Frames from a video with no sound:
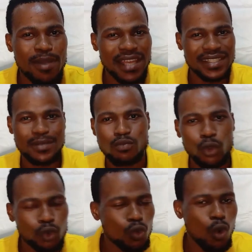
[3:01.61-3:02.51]
blasted
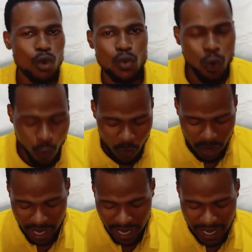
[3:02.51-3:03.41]
war to go to
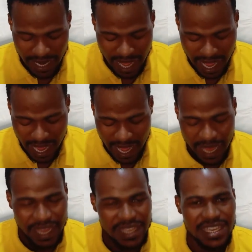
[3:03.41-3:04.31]
war.
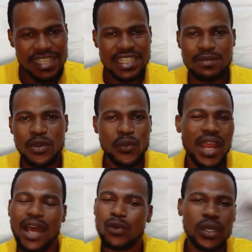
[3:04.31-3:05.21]
Na yen to me
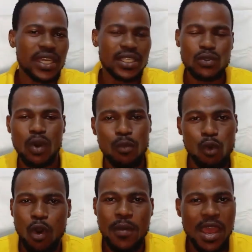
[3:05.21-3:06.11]
reallocate to a
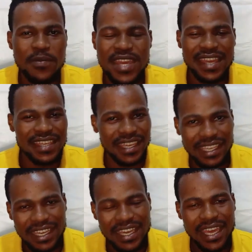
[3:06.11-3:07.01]
moko baby a ye
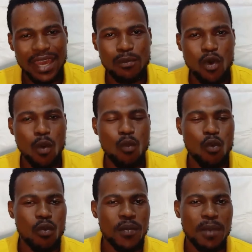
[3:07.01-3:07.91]
and
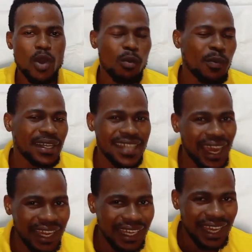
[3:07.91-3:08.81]
more baby or more
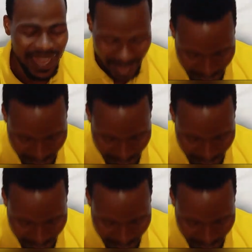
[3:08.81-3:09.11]
bad. A